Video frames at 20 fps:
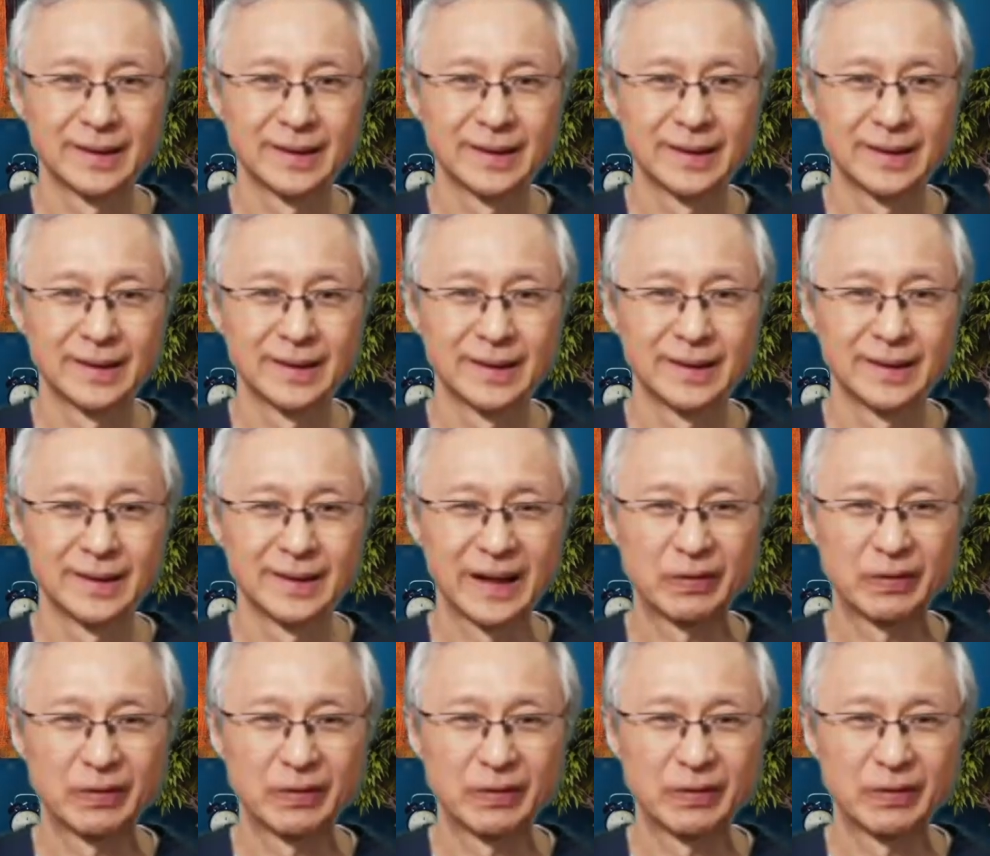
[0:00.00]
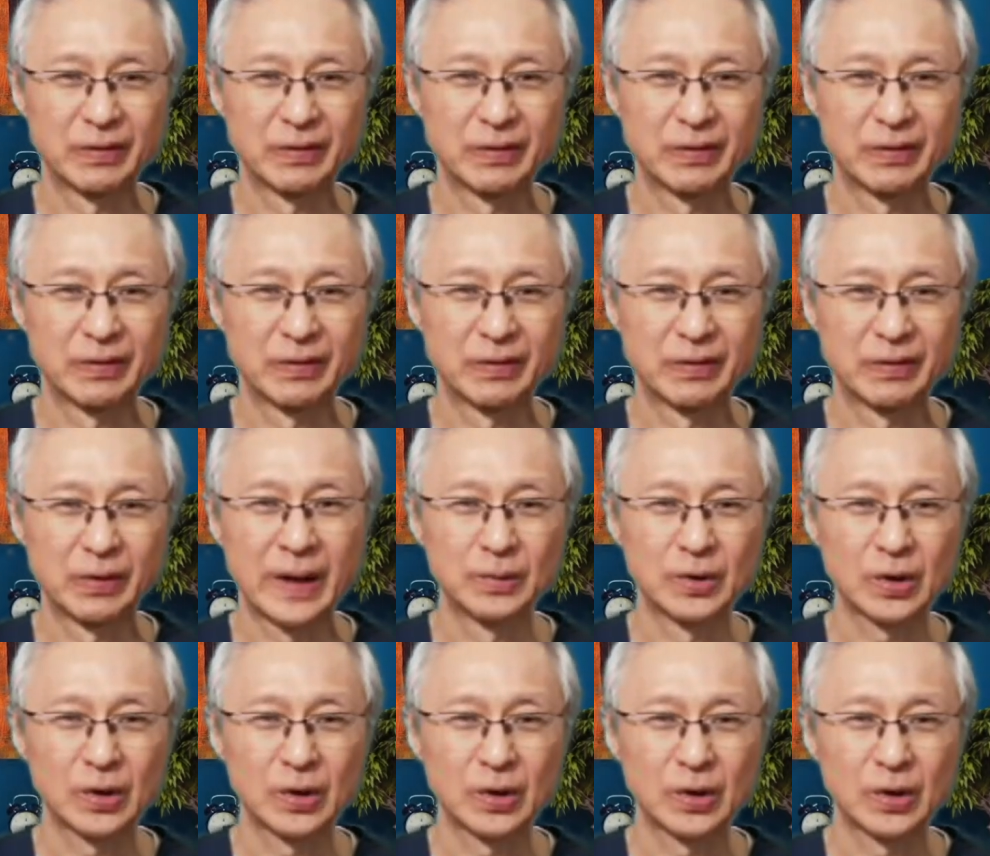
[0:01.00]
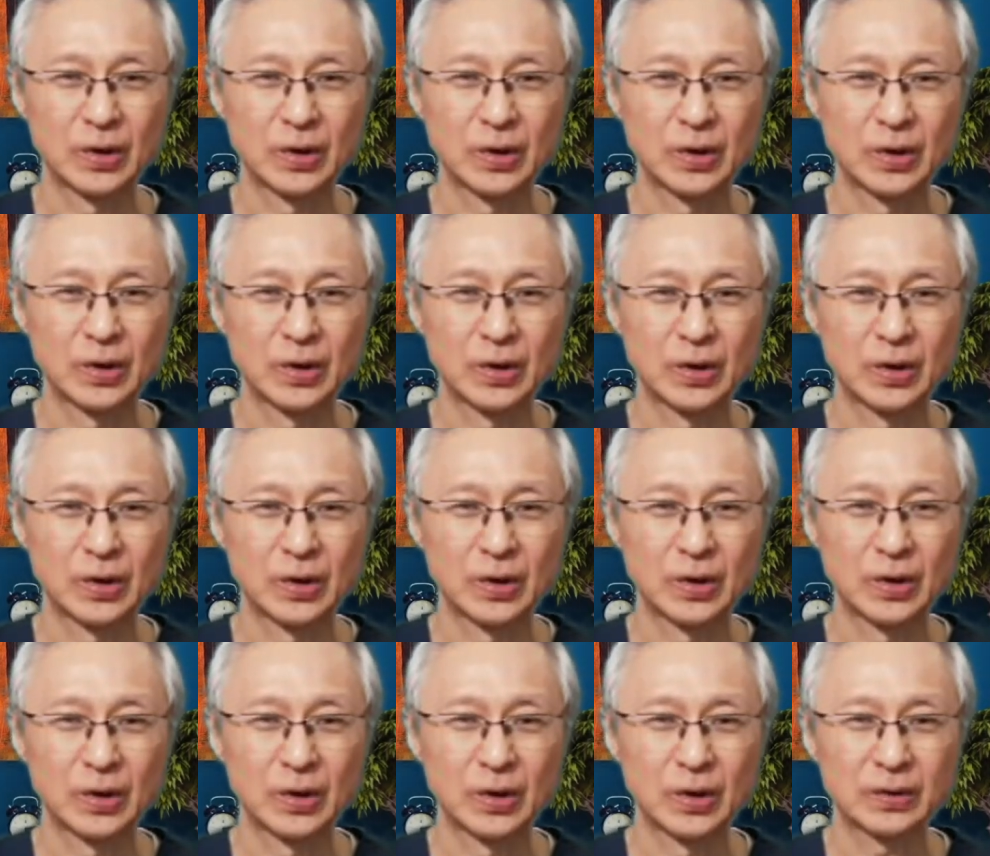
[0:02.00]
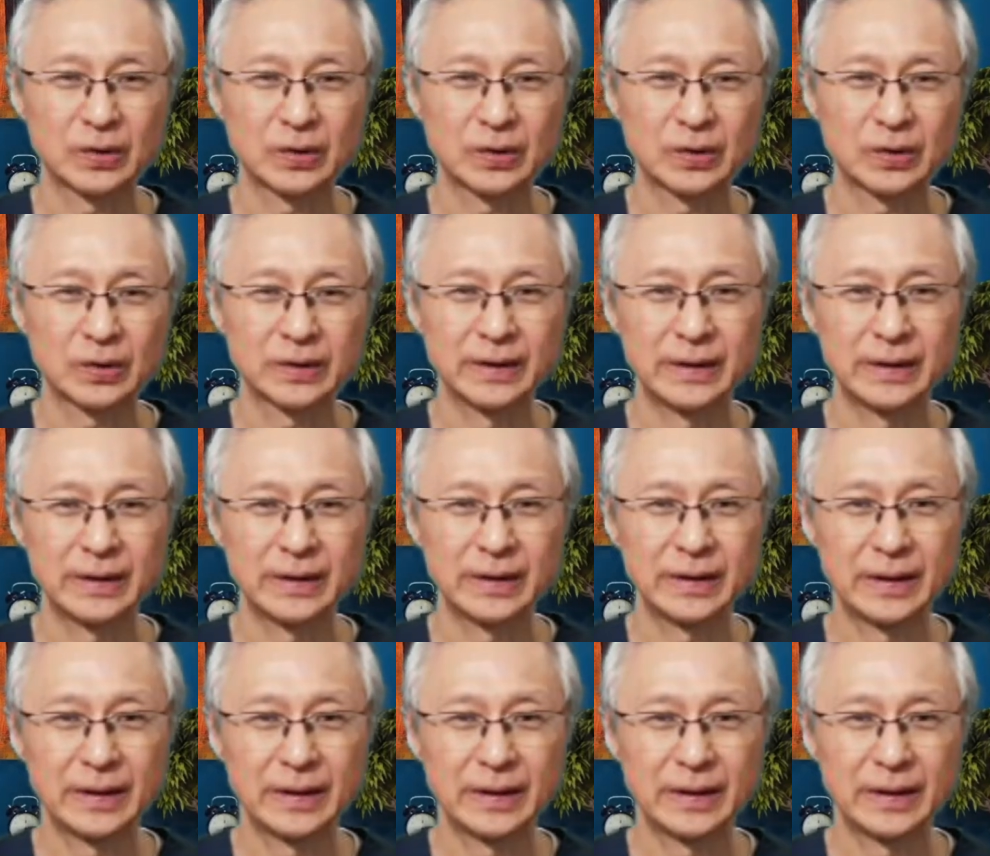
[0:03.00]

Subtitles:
Hello everyone, I'm Dr. Lim from KB Lim Skin Clinic.